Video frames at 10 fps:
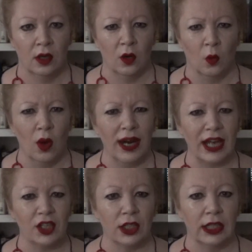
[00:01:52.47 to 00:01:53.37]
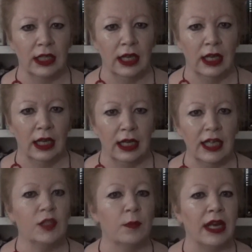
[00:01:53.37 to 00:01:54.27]
What actually
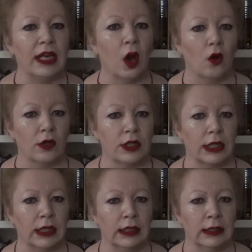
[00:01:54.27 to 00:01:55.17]
is mediocrity?